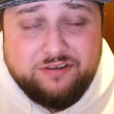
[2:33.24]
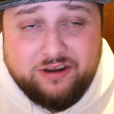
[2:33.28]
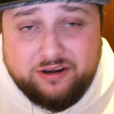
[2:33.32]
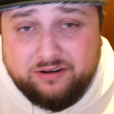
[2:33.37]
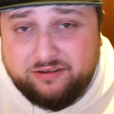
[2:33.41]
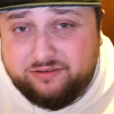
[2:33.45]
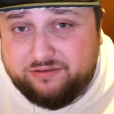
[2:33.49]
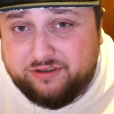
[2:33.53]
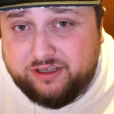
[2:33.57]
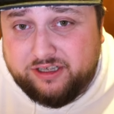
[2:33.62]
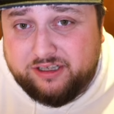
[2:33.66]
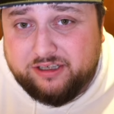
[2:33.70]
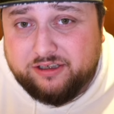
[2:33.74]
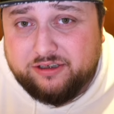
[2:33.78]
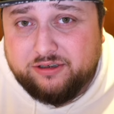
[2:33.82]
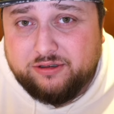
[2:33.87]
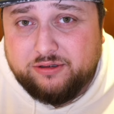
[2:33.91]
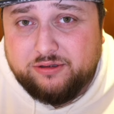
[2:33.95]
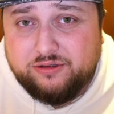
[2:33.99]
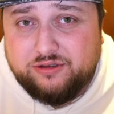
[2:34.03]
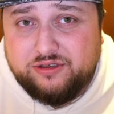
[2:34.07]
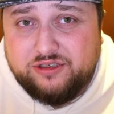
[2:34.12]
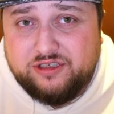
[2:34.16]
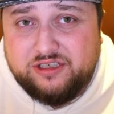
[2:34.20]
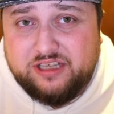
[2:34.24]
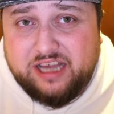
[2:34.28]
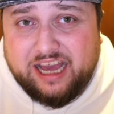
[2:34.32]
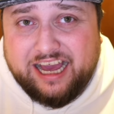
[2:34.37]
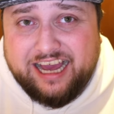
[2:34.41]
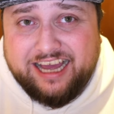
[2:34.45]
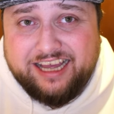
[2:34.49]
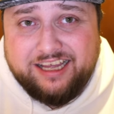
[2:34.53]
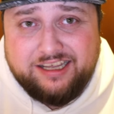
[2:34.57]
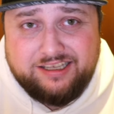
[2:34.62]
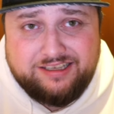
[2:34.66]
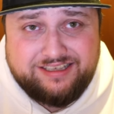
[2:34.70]
favorite videos,
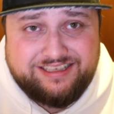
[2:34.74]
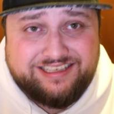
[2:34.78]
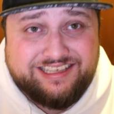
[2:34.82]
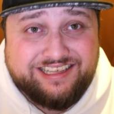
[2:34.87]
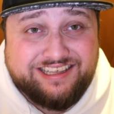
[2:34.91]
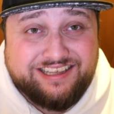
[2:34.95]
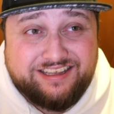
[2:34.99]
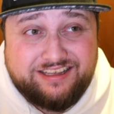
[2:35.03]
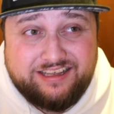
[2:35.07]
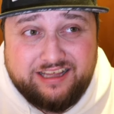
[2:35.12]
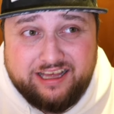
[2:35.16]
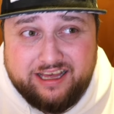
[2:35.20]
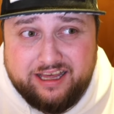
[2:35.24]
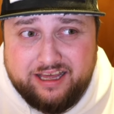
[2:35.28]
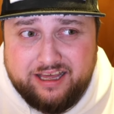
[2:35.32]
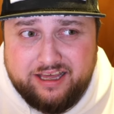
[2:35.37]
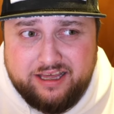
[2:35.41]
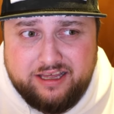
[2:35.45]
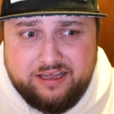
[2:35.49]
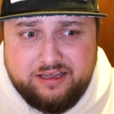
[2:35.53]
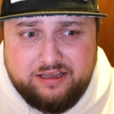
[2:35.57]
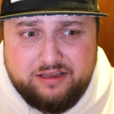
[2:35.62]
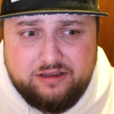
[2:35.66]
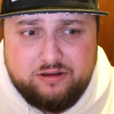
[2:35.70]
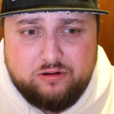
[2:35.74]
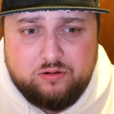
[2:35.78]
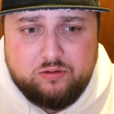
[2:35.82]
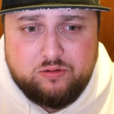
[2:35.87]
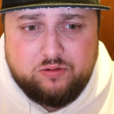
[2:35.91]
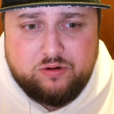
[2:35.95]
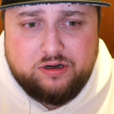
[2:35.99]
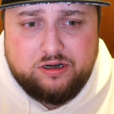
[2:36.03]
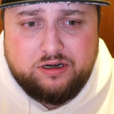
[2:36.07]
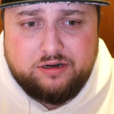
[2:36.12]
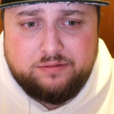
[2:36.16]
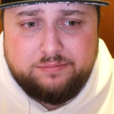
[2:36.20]
I'd say,
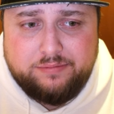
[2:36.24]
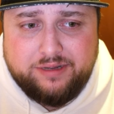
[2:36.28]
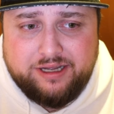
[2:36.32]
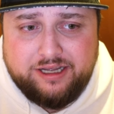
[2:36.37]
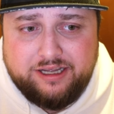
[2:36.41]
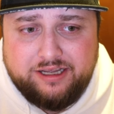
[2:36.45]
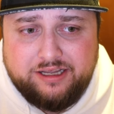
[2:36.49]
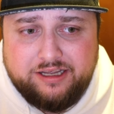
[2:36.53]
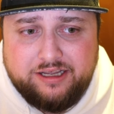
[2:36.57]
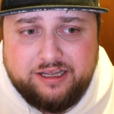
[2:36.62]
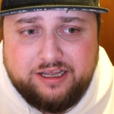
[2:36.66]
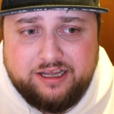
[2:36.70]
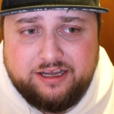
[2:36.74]
were my